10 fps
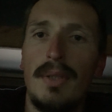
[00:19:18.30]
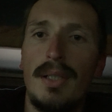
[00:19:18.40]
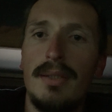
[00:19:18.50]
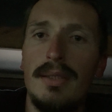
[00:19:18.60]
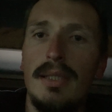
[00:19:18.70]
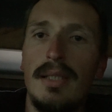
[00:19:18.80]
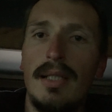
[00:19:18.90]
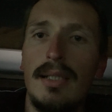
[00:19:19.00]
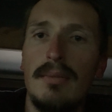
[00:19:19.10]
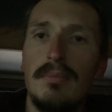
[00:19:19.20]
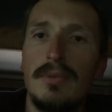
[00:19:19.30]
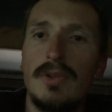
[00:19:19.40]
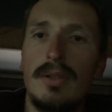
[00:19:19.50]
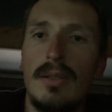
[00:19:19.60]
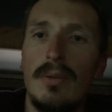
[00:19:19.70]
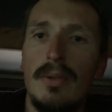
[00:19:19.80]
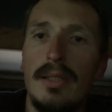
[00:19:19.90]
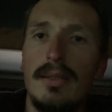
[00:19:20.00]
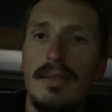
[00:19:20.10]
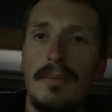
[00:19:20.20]
hygiene items,
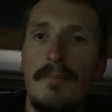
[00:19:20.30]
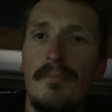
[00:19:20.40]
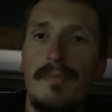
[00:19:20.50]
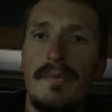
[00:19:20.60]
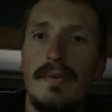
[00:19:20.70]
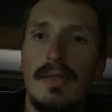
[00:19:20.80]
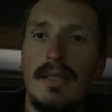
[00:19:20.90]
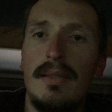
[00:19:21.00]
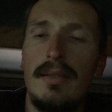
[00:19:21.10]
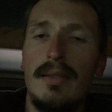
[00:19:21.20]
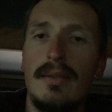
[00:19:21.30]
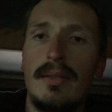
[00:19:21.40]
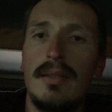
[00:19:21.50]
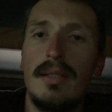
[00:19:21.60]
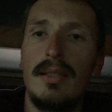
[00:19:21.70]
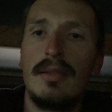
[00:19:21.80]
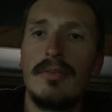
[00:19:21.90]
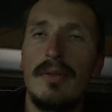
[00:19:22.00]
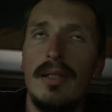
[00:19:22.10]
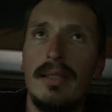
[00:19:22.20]
clothing, anything you can think
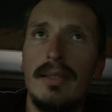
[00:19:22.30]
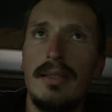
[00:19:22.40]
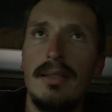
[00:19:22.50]
of, really.